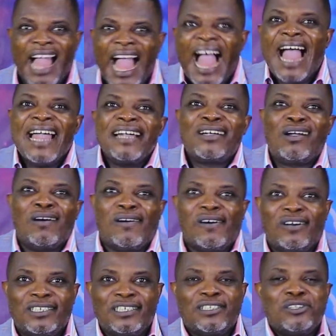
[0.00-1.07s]
I,
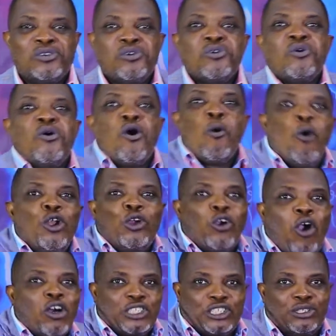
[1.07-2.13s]
God, will
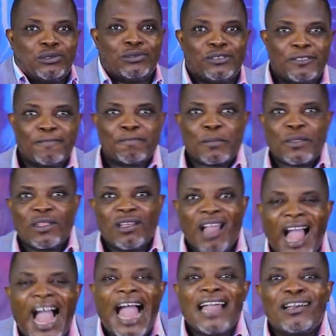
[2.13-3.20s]
curse you.
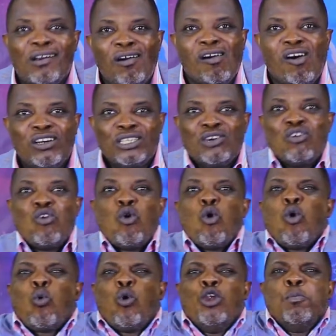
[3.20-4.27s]
I, God,
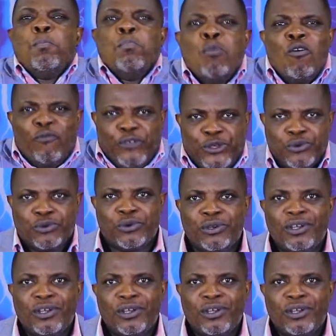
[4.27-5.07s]
will move you.